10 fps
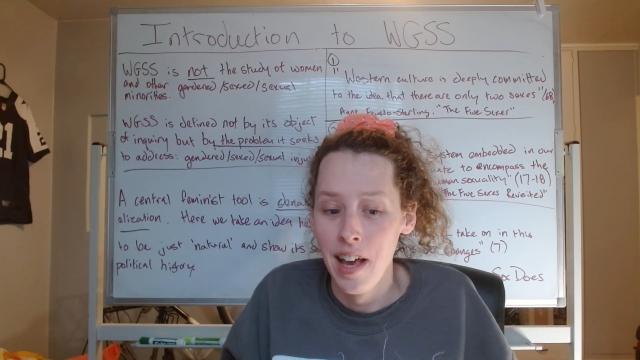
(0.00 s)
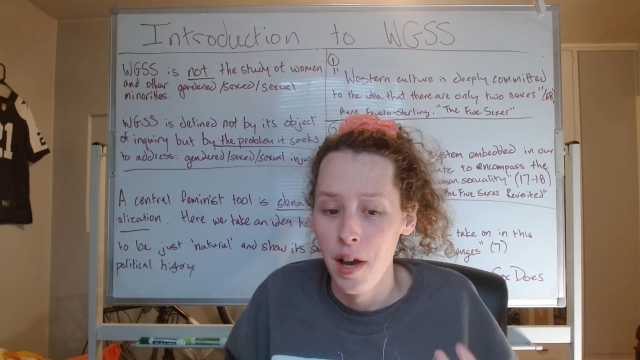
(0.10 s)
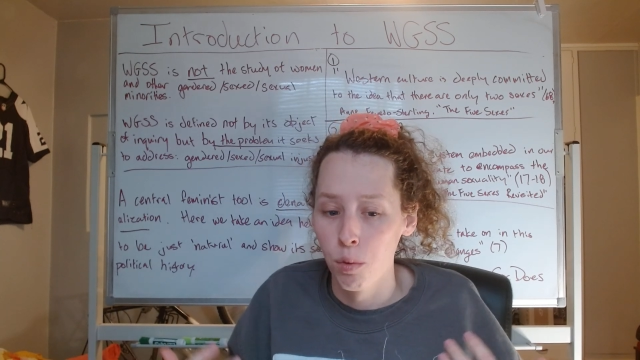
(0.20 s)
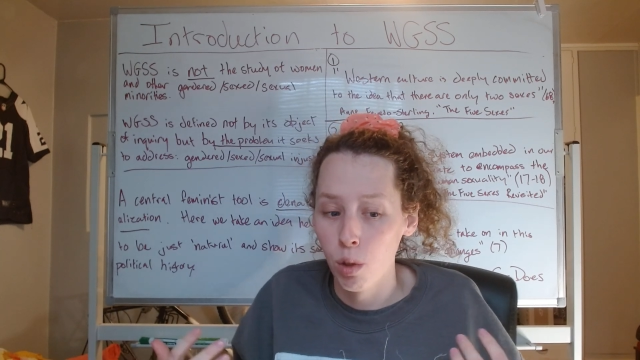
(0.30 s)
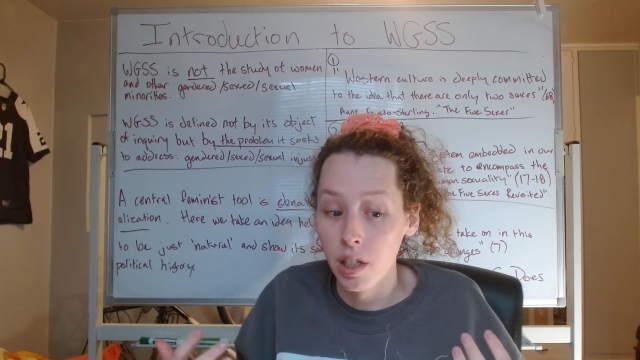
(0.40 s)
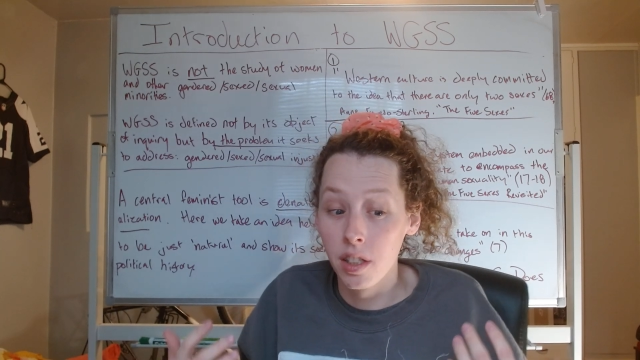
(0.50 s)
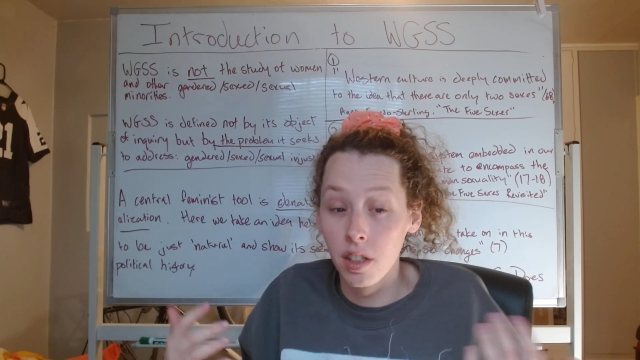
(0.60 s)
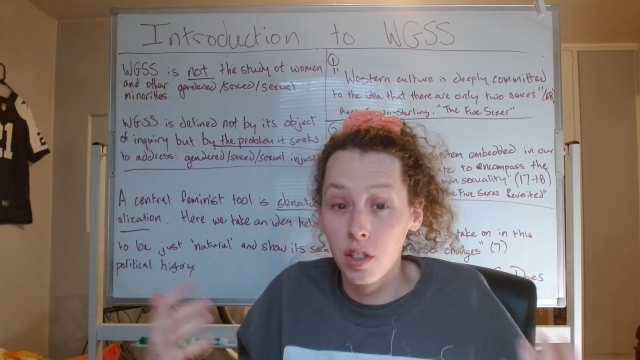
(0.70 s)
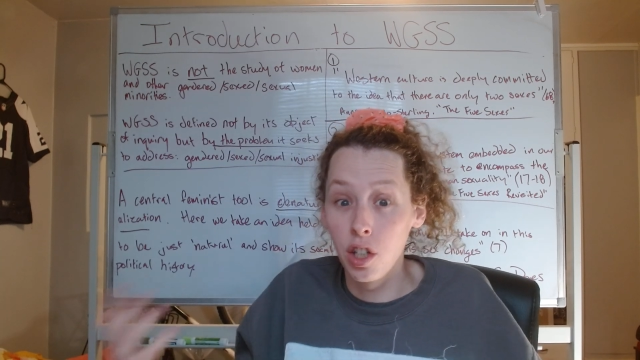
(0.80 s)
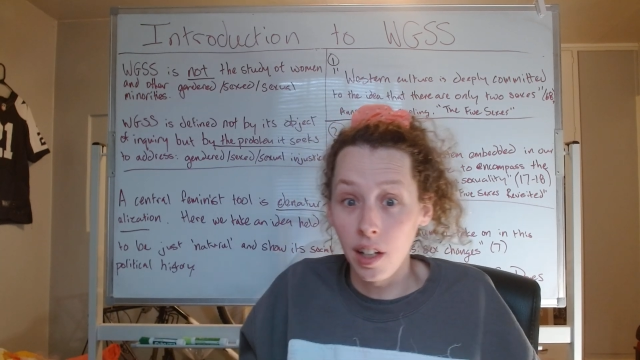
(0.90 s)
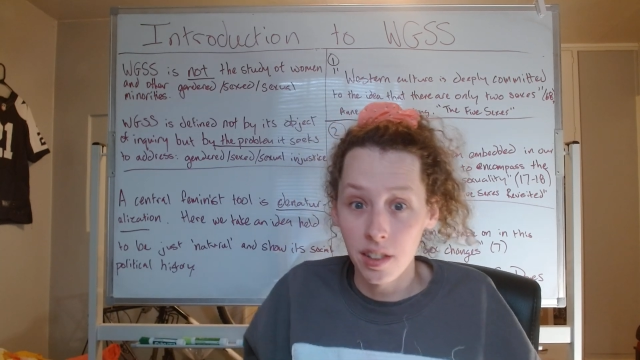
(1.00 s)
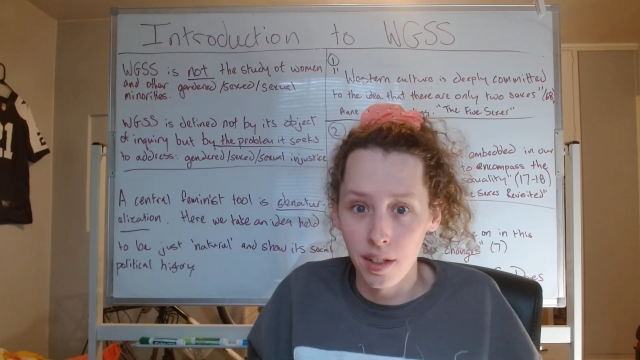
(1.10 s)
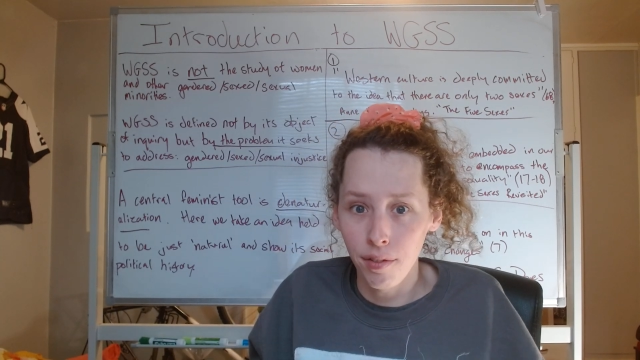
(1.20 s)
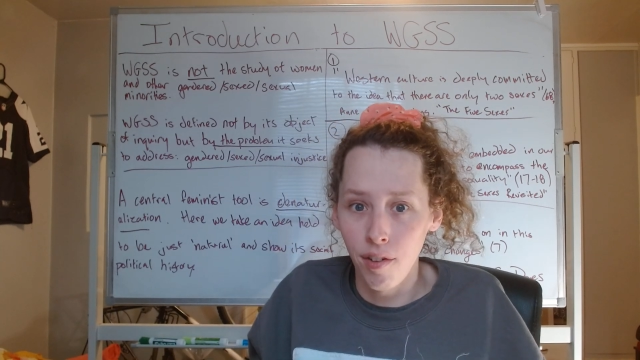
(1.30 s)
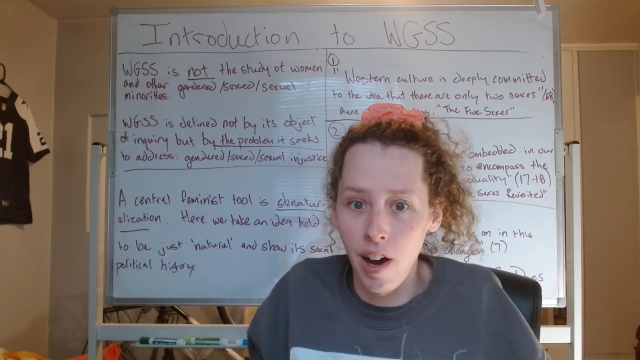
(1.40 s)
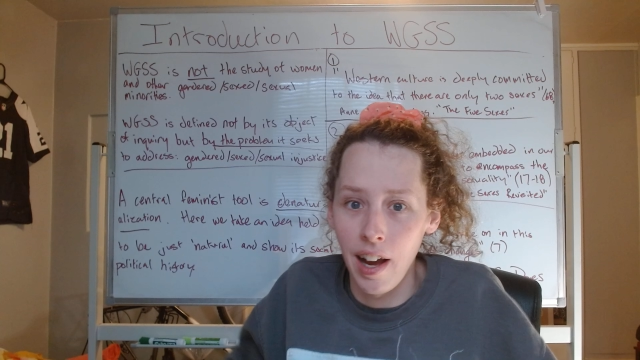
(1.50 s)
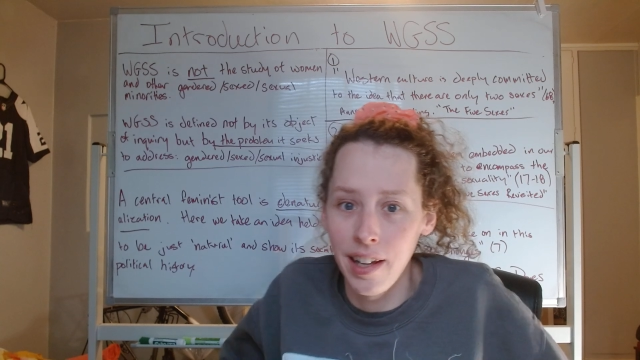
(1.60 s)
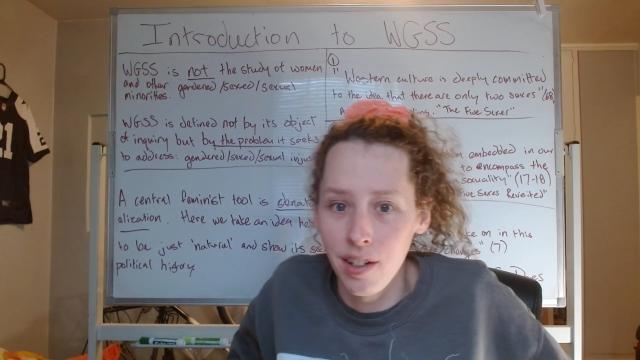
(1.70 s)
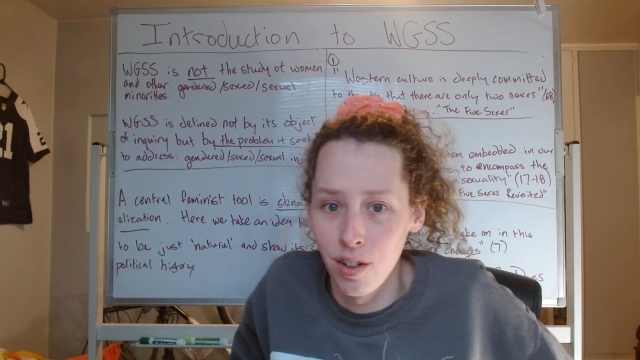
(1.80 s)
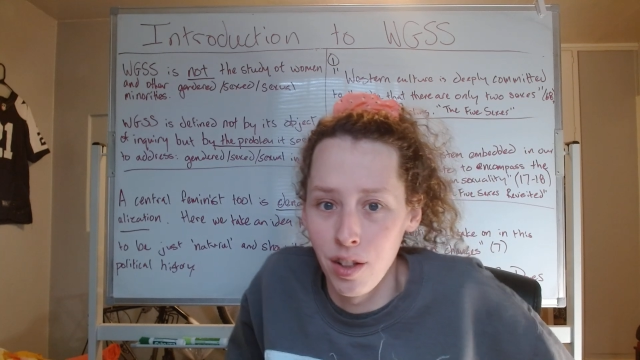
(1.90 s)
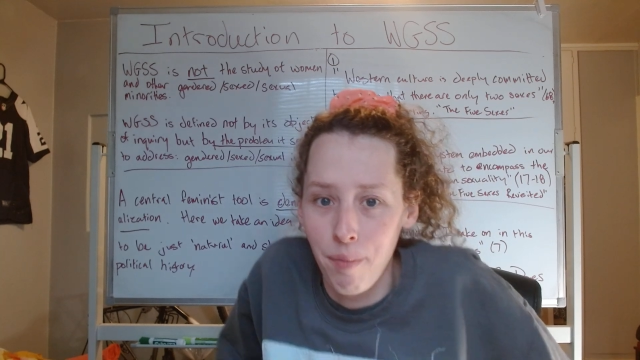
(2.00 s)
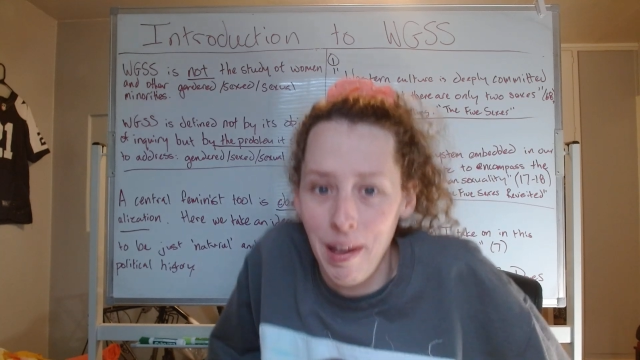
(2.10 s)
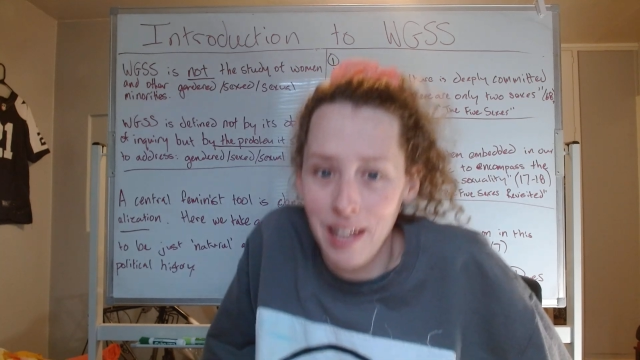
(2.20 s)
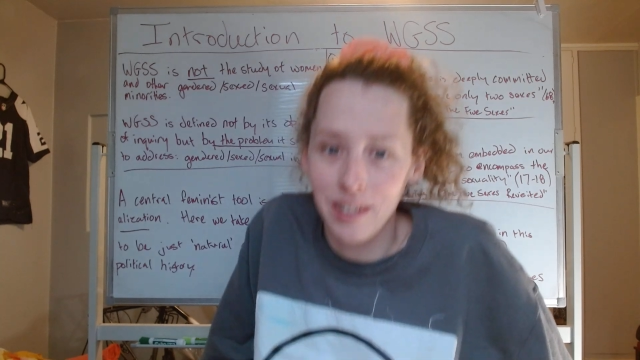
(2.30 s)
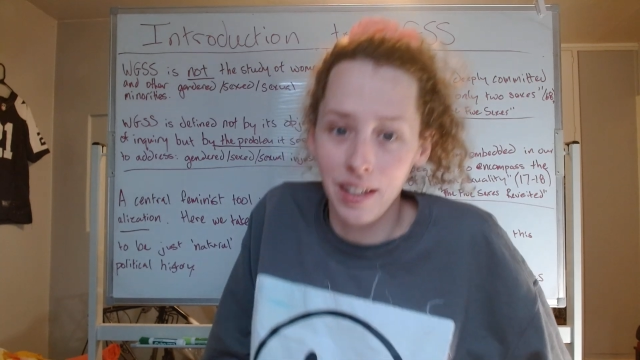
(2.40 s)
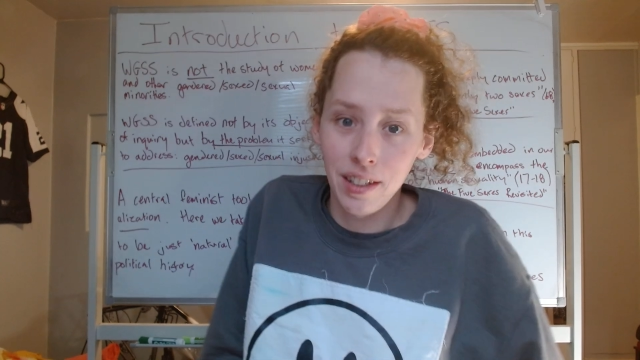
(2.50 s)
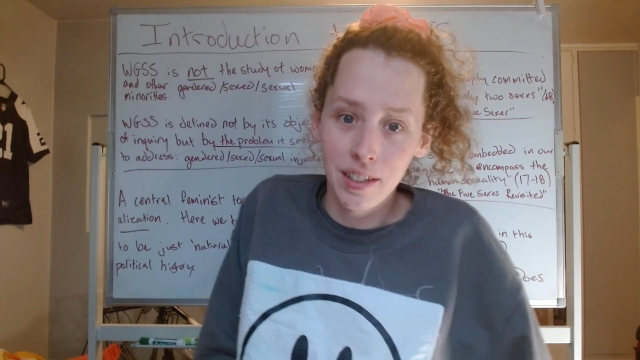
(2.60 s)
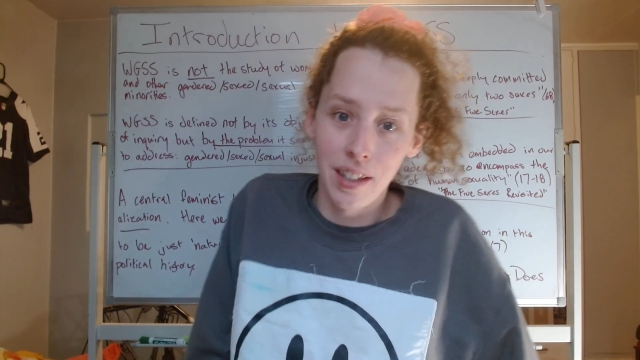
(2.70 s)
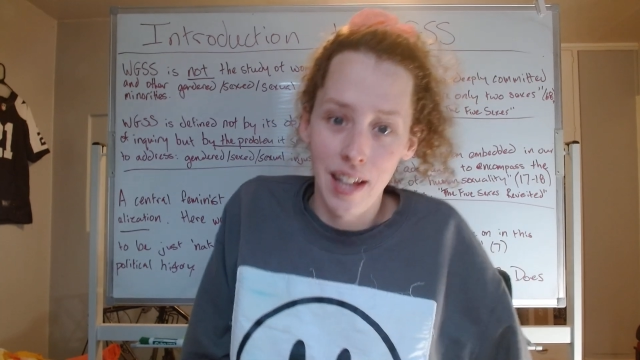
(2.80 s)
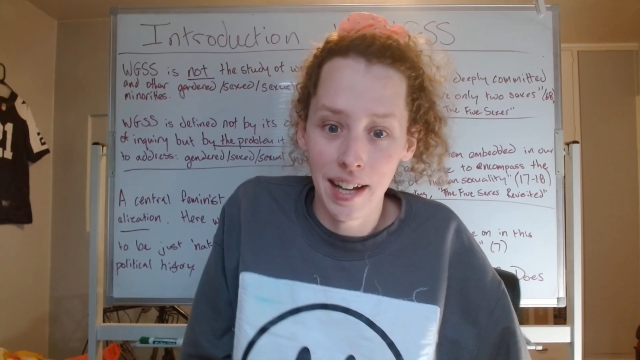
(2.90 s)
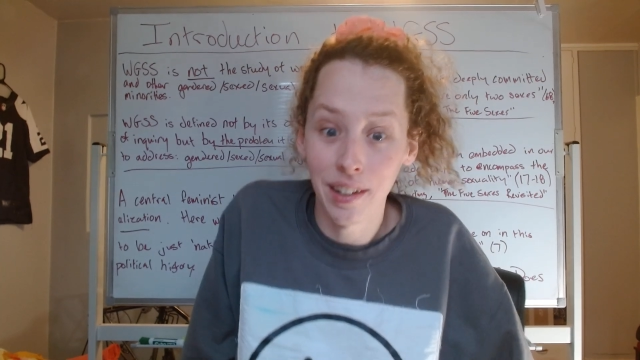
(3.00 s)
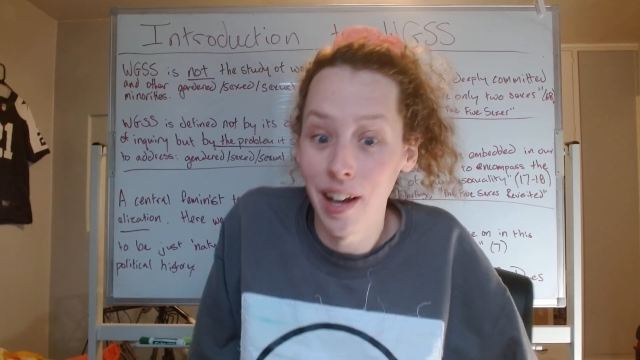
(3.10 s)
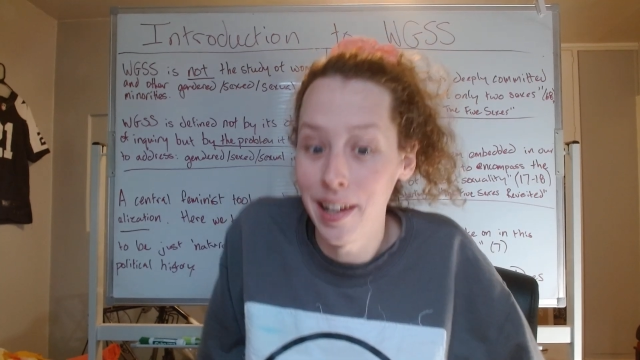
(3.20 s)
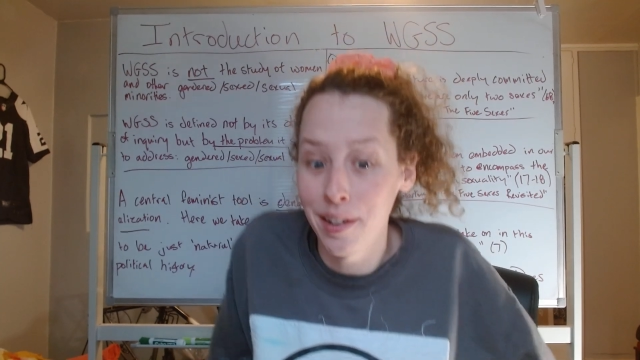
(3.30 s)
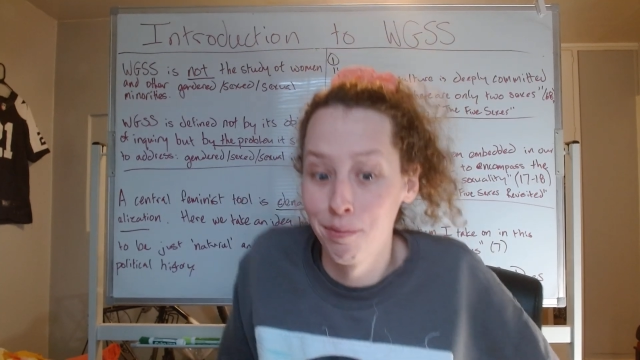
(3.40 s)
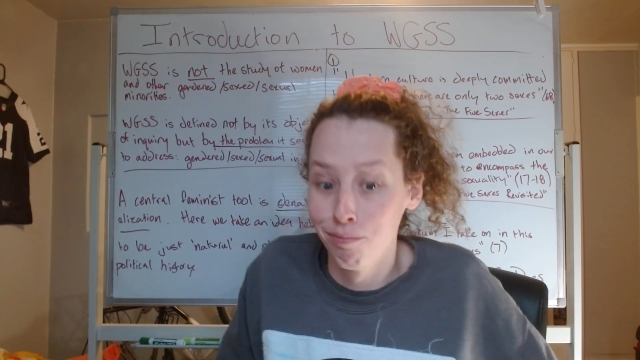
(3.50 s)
was justified on the basis that, like,